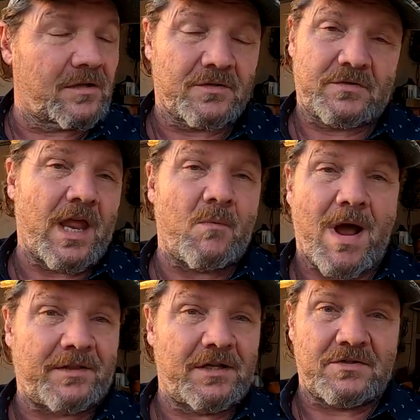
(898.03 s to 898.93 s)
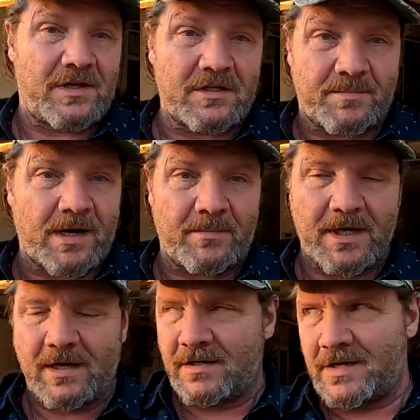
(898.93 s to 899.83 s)
because they want these things by the
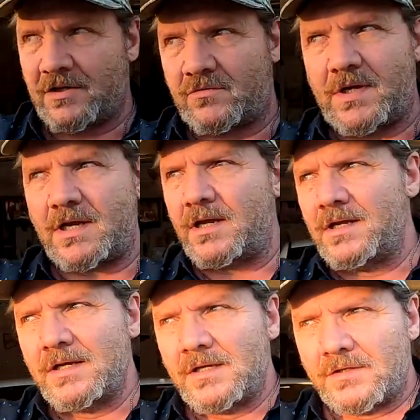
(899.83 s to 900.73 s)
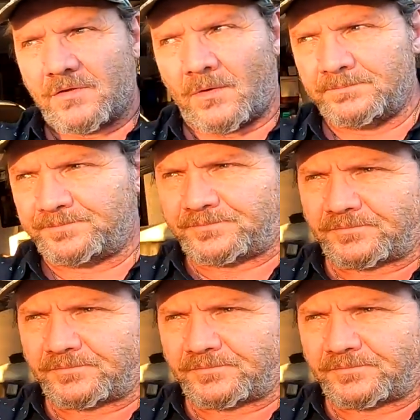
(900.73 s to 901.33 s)
beginning of next week. So